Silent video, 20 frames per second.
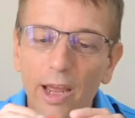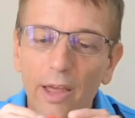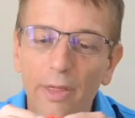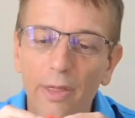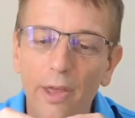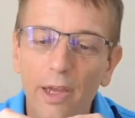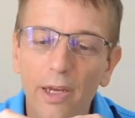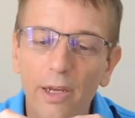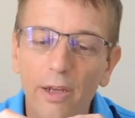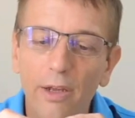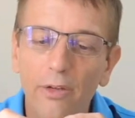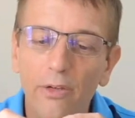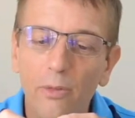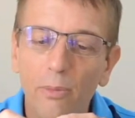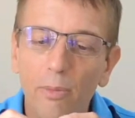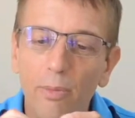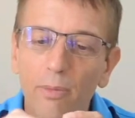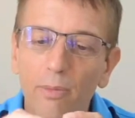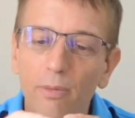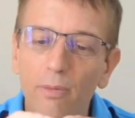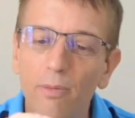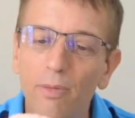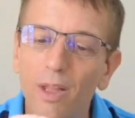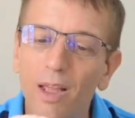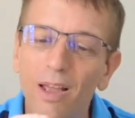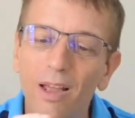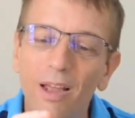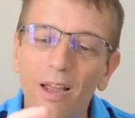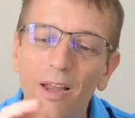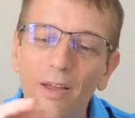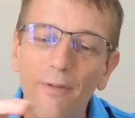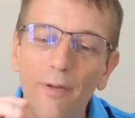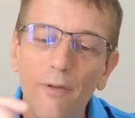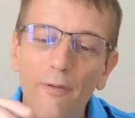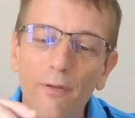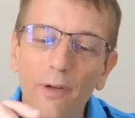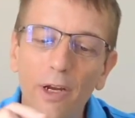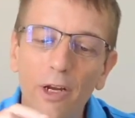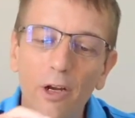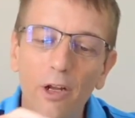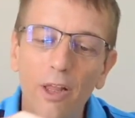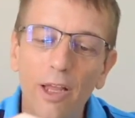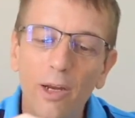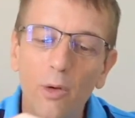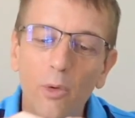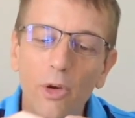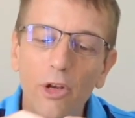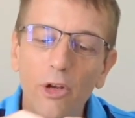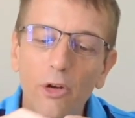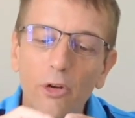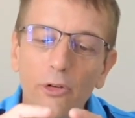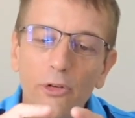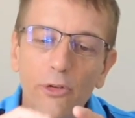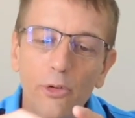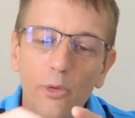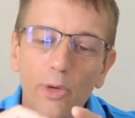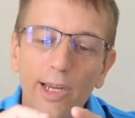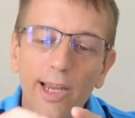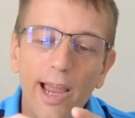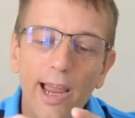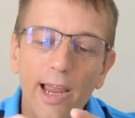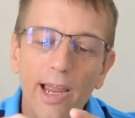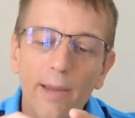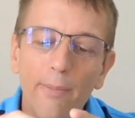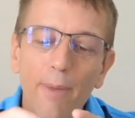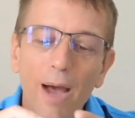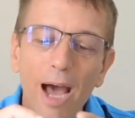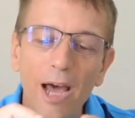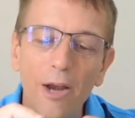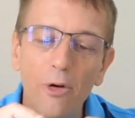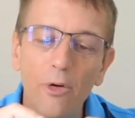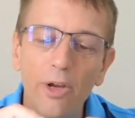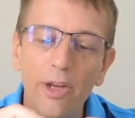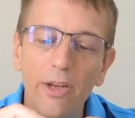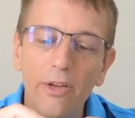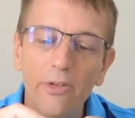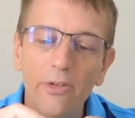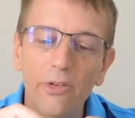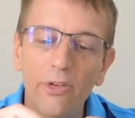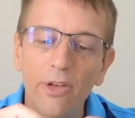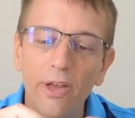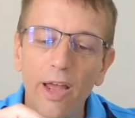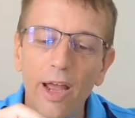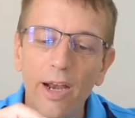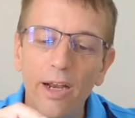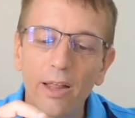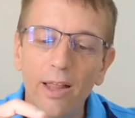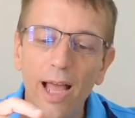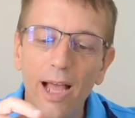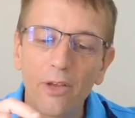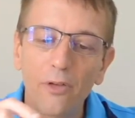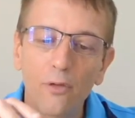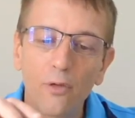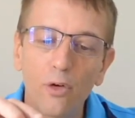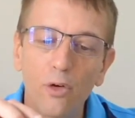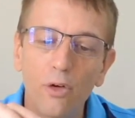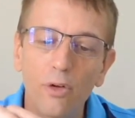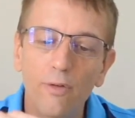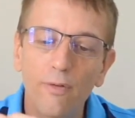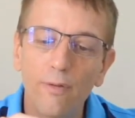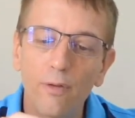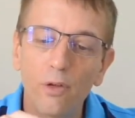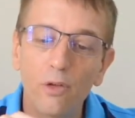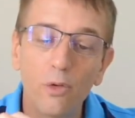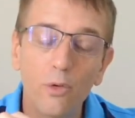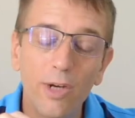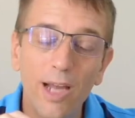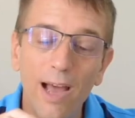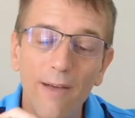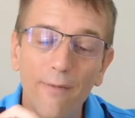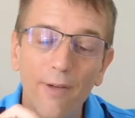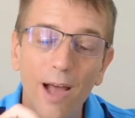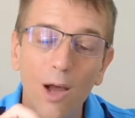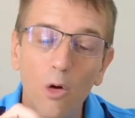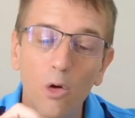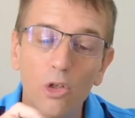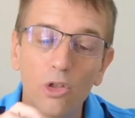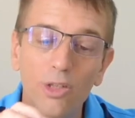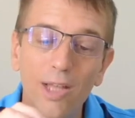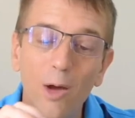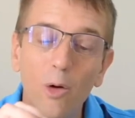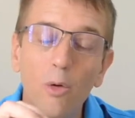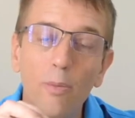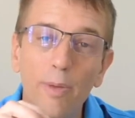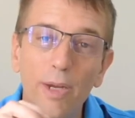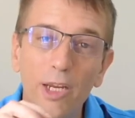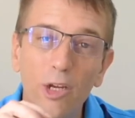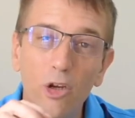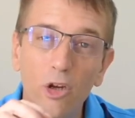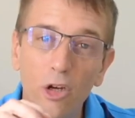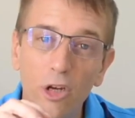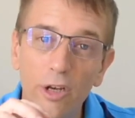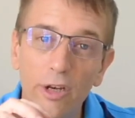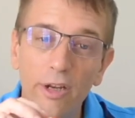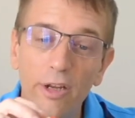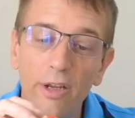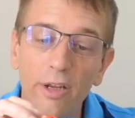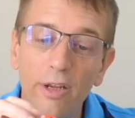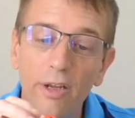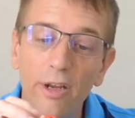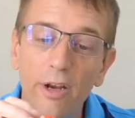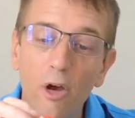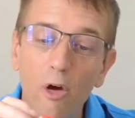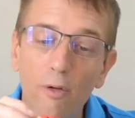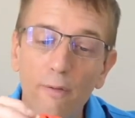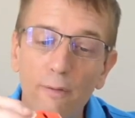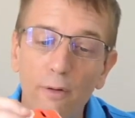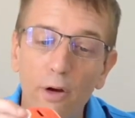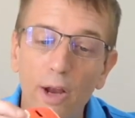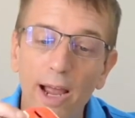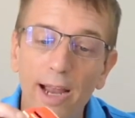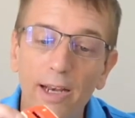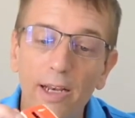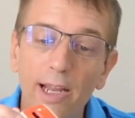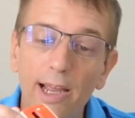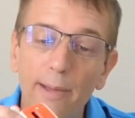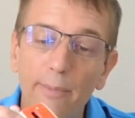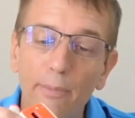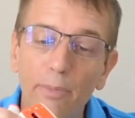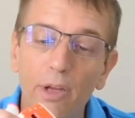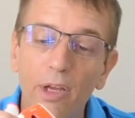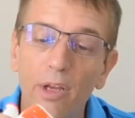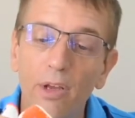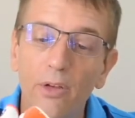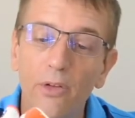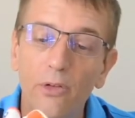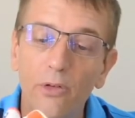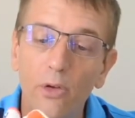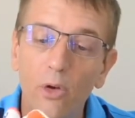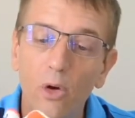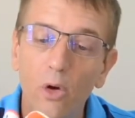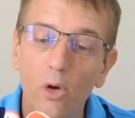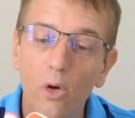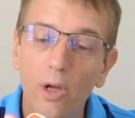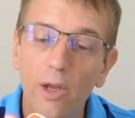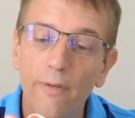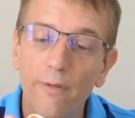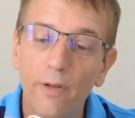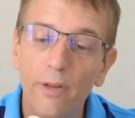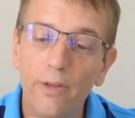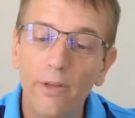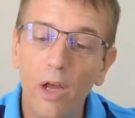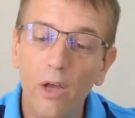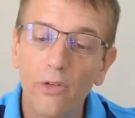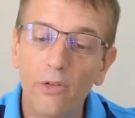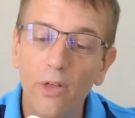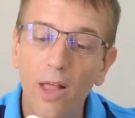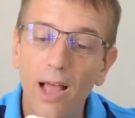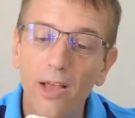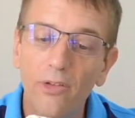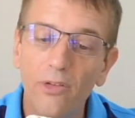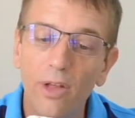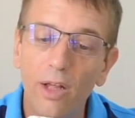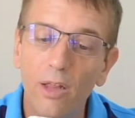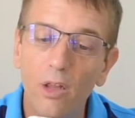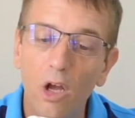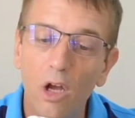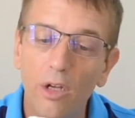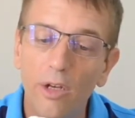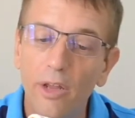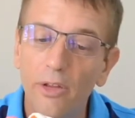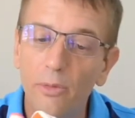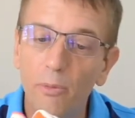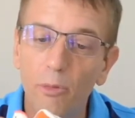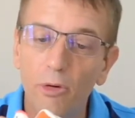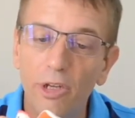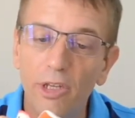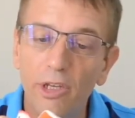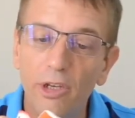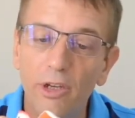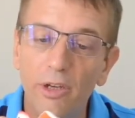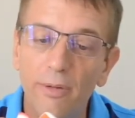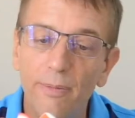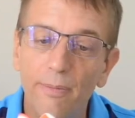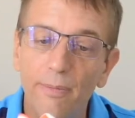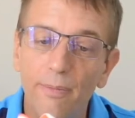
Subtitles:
I think. If you figure like when you use 3 AA batteries and it lasts for 2.5 hours, that would be good, you know, for a headlamp. So if it does last that long, that's pretty good.